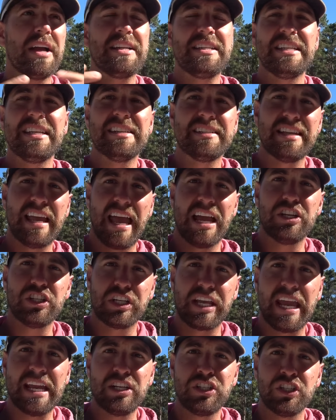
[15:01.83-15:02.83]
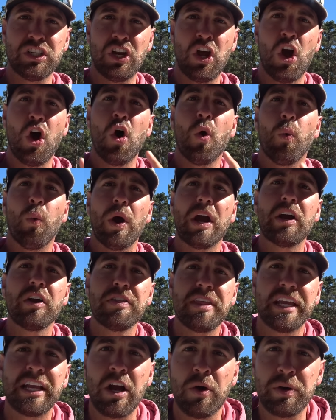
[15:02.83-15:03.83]
idea is education, where are
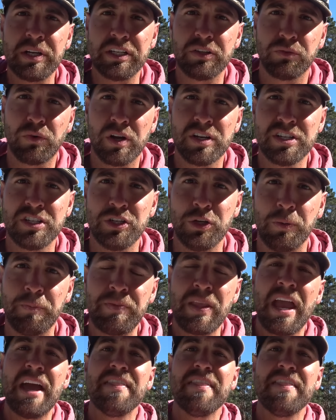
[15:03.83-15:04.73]
they going to run to?